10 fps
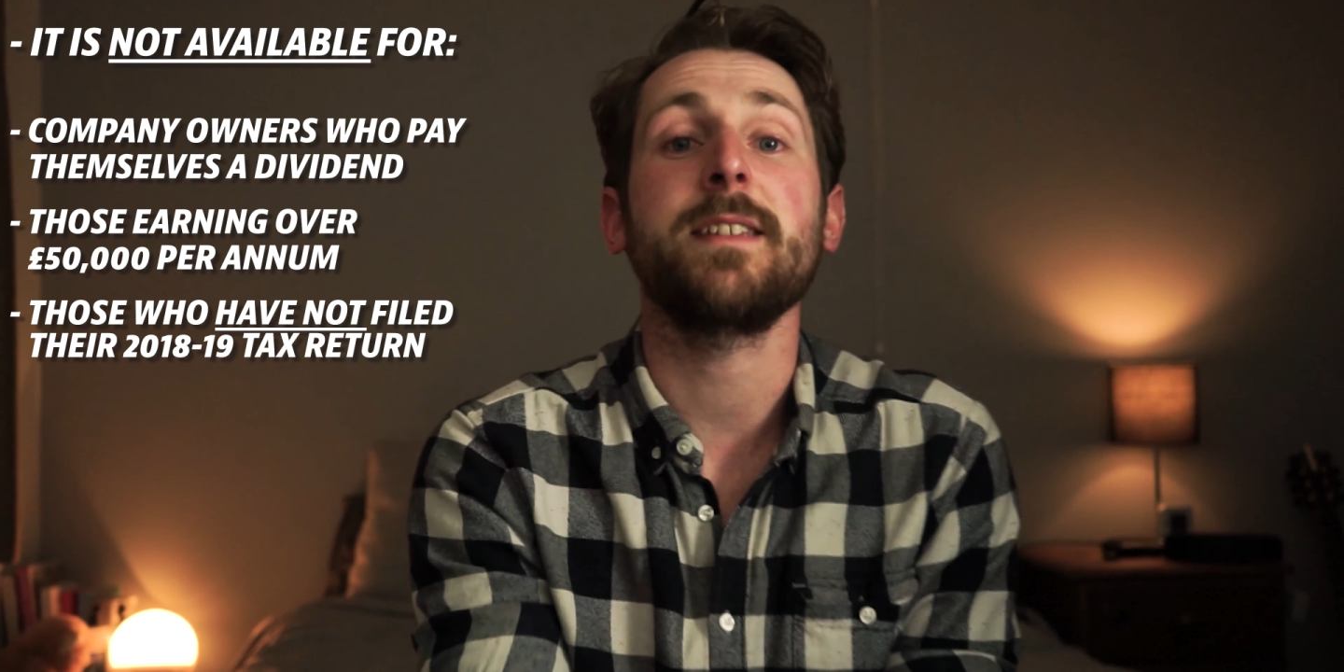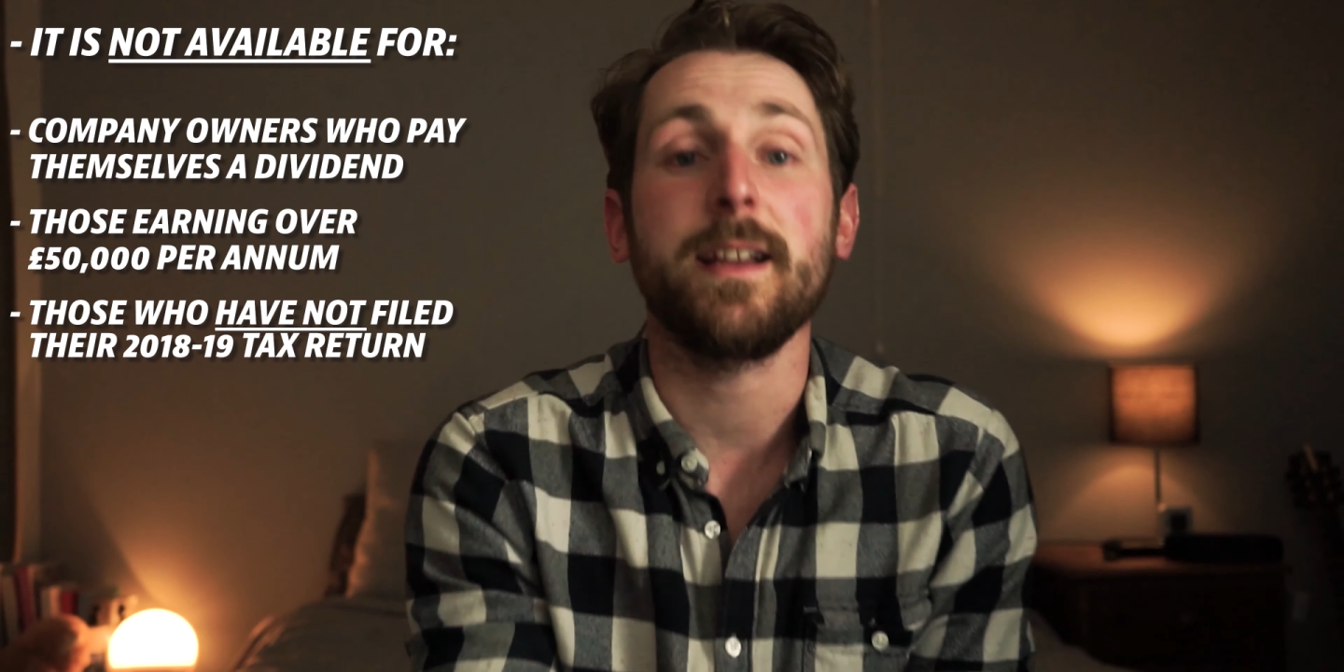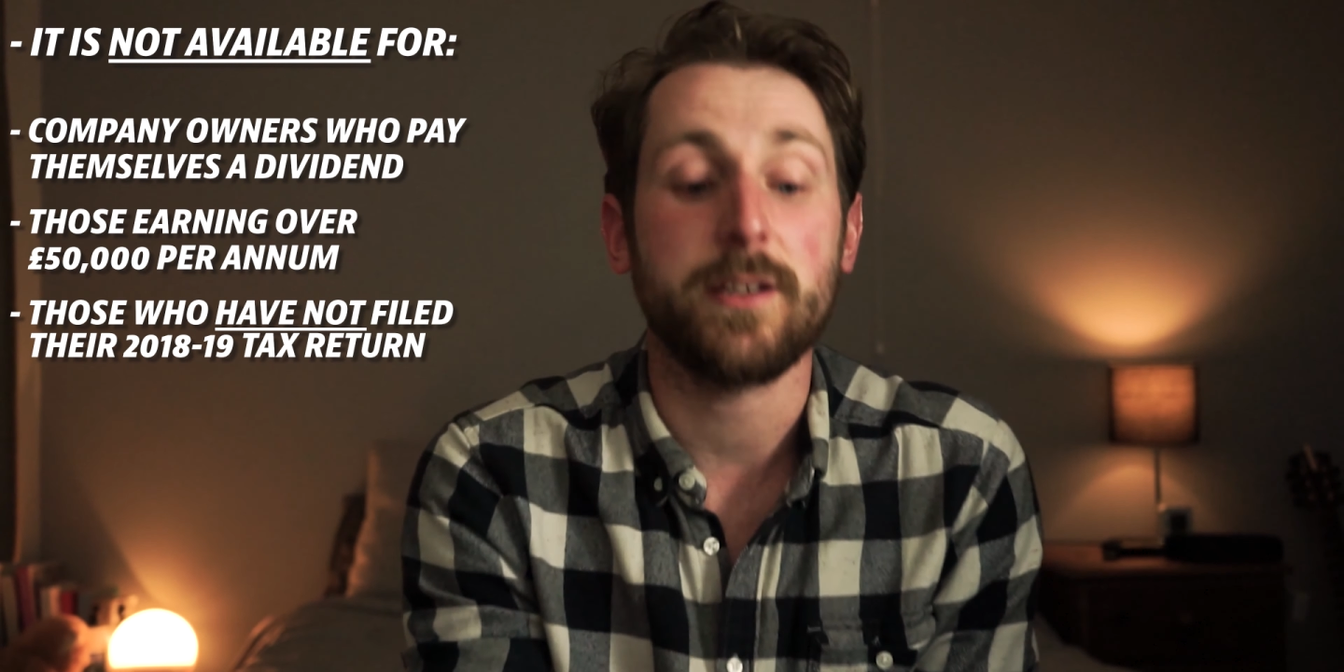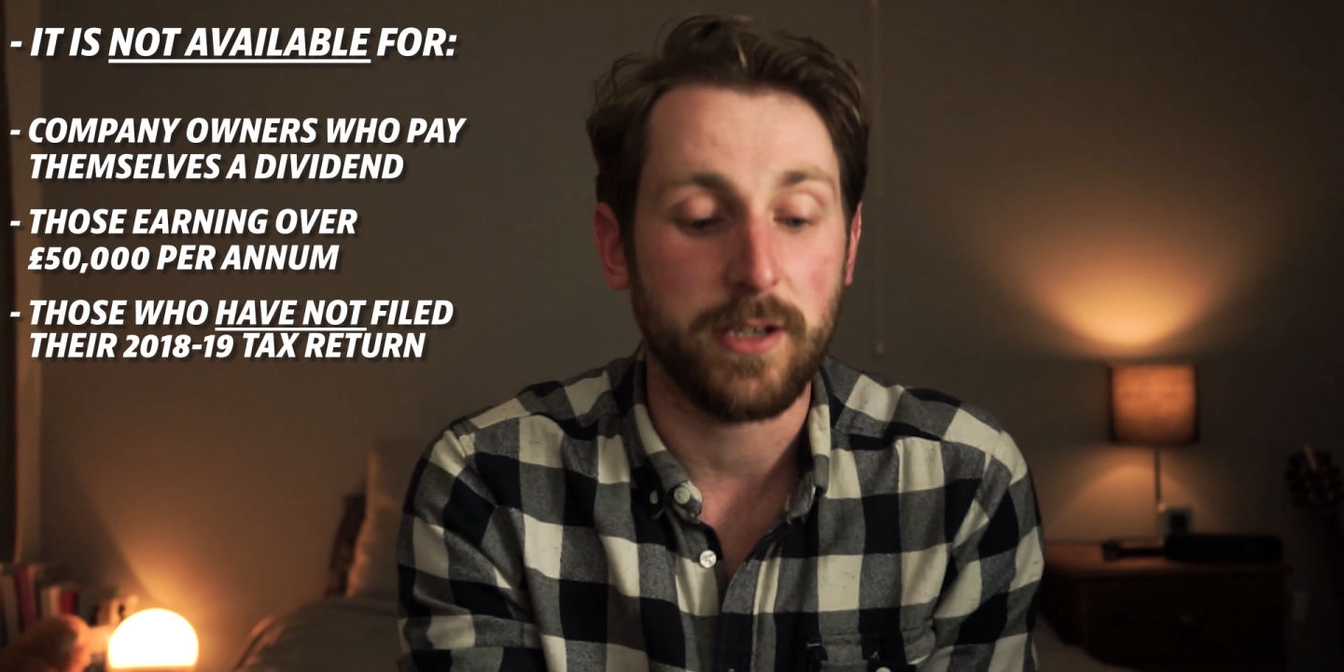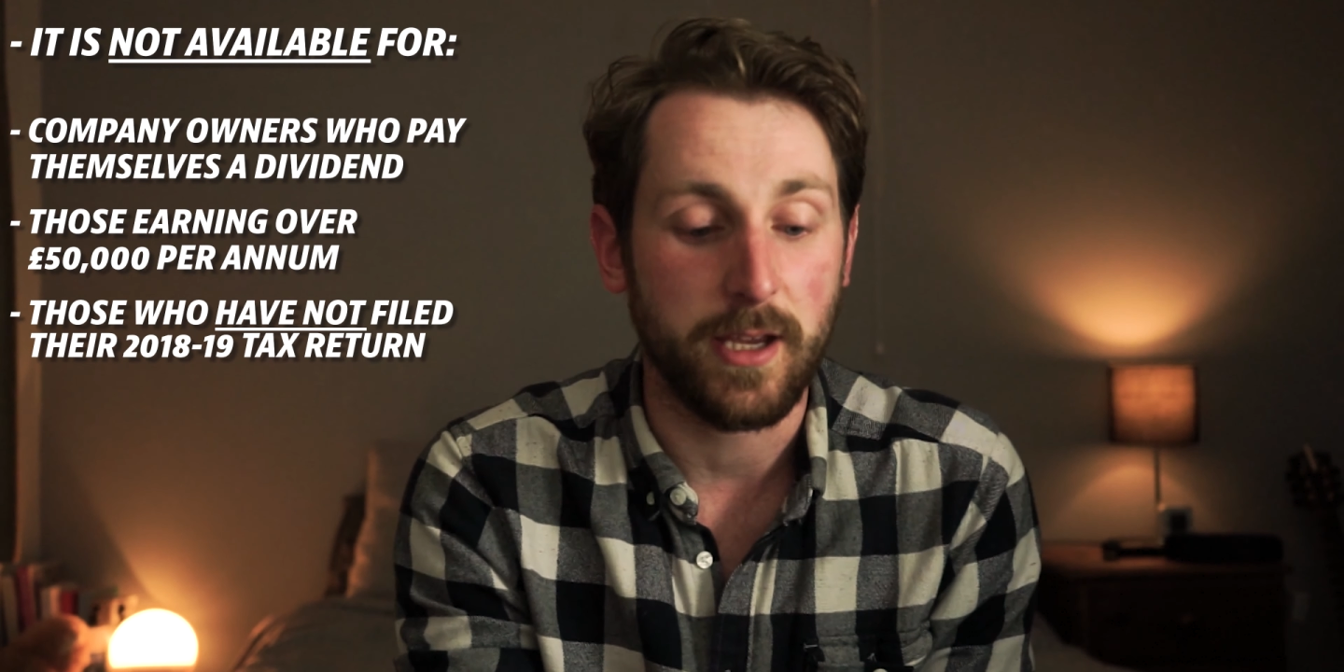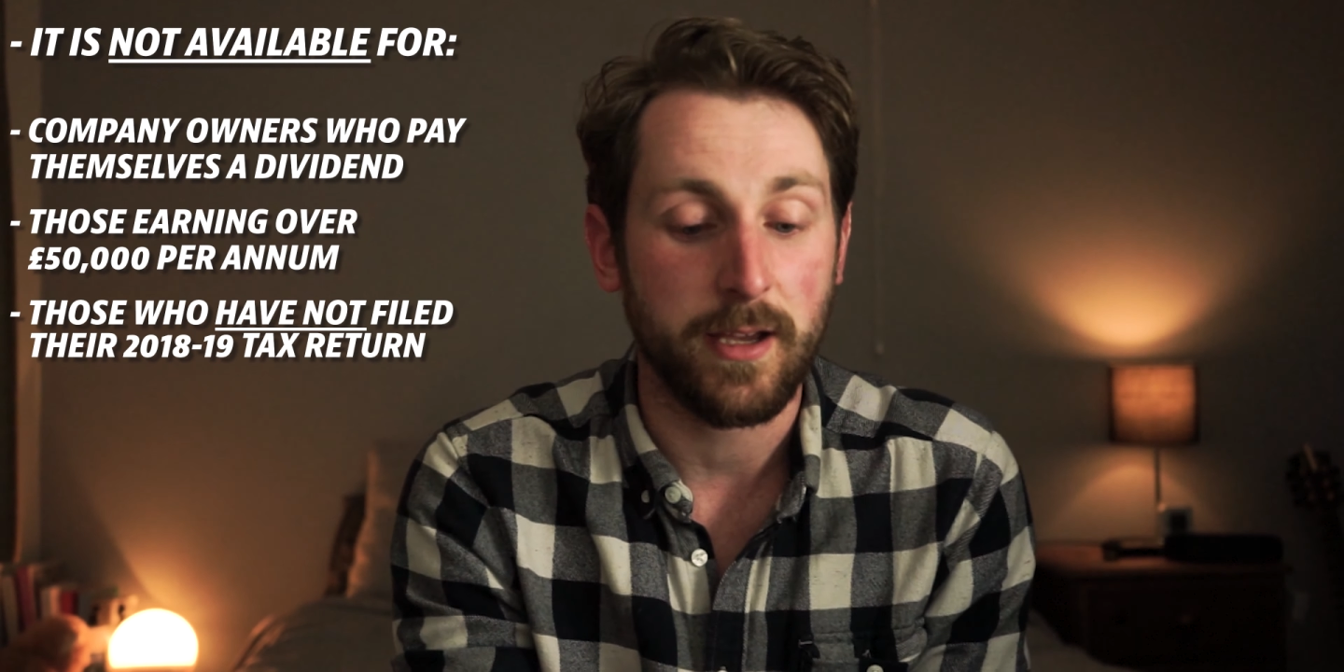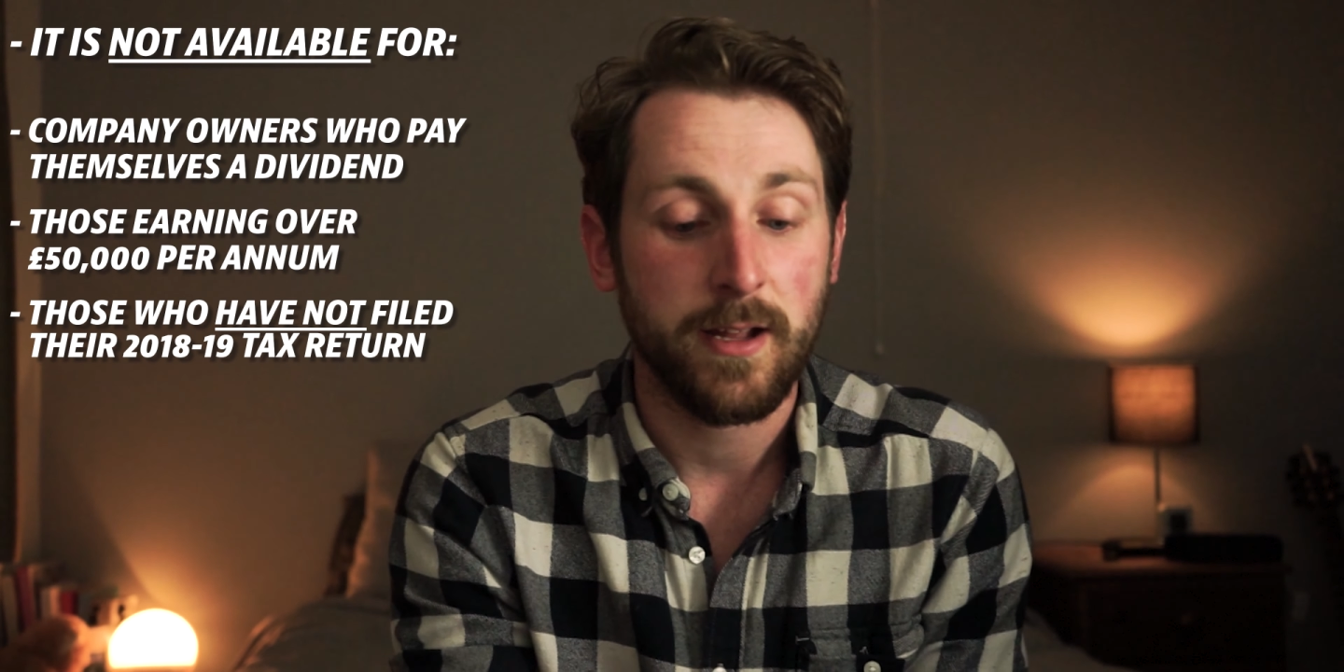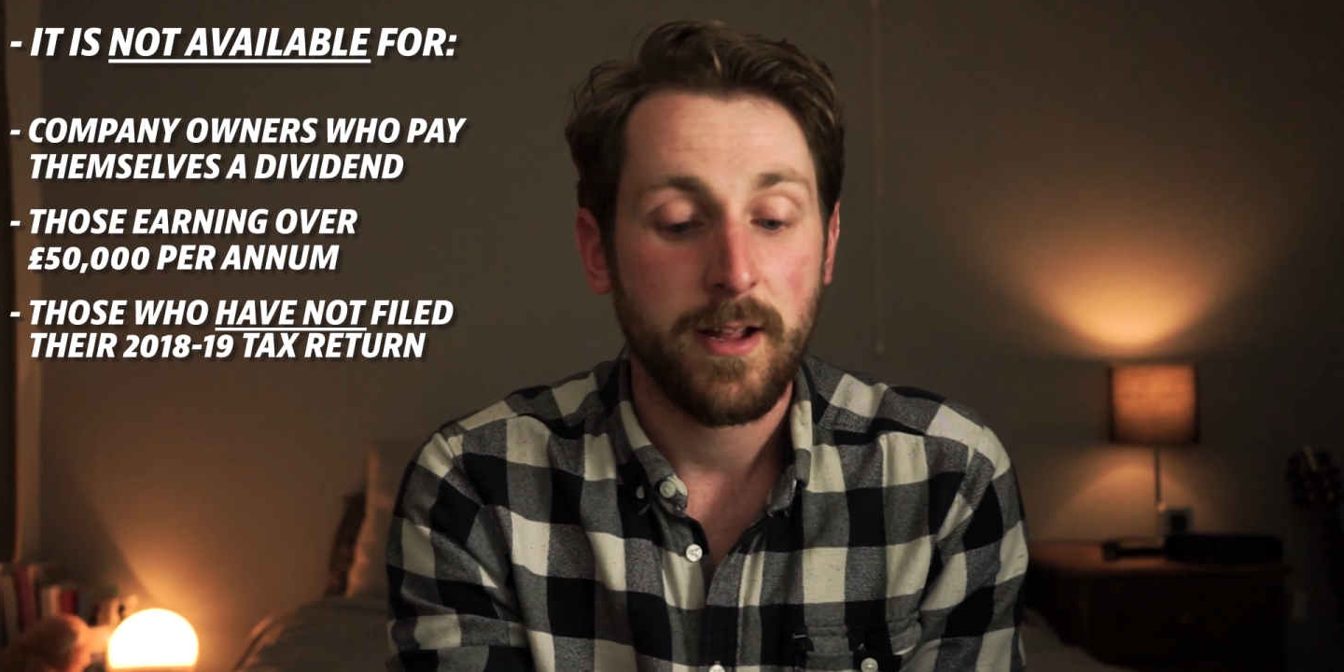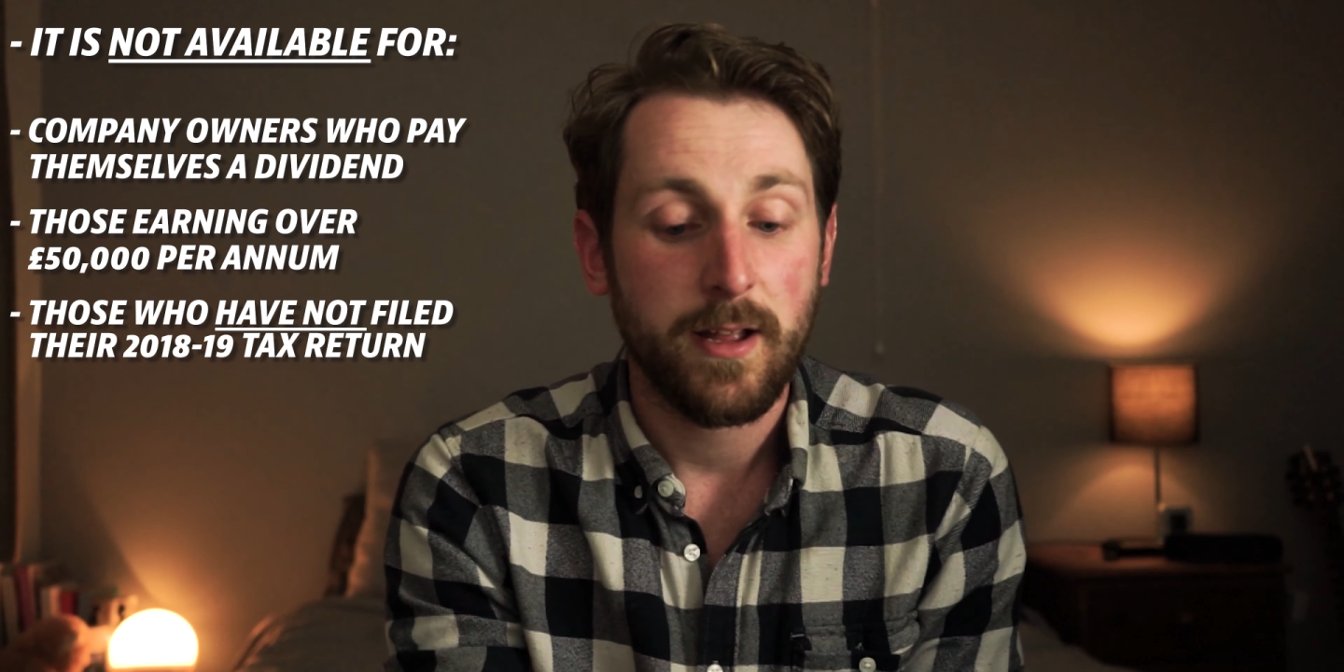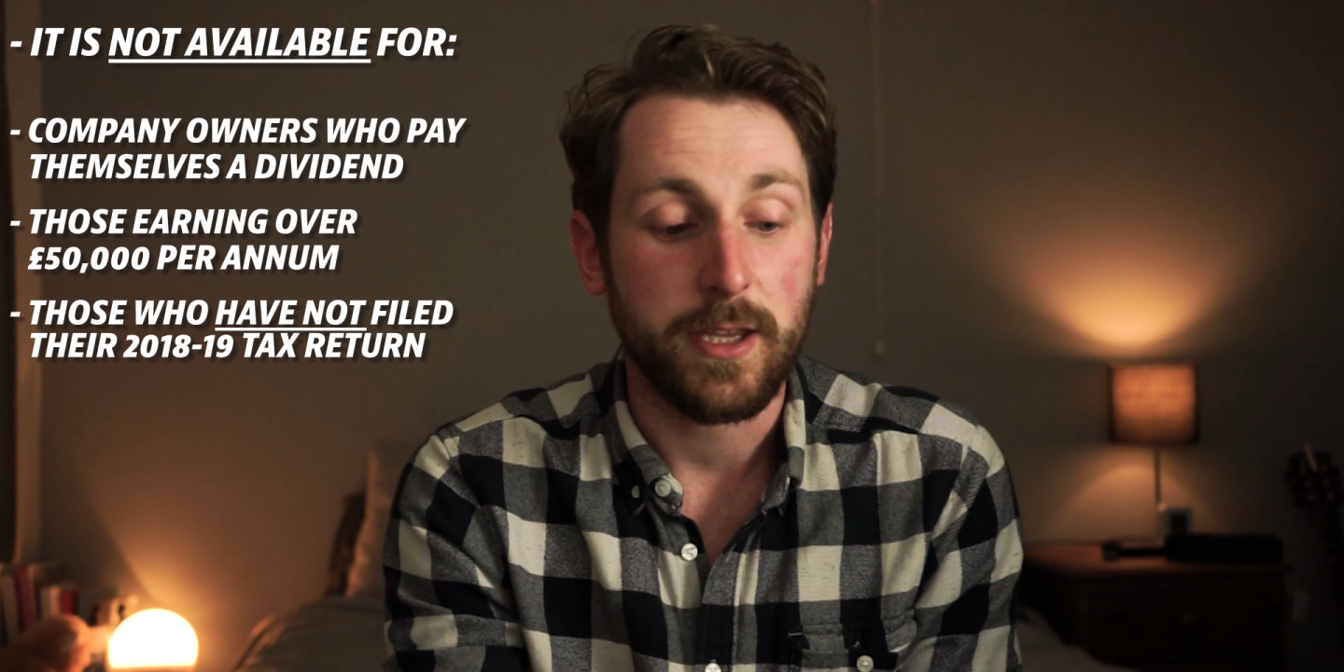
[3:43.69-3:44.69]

tax year,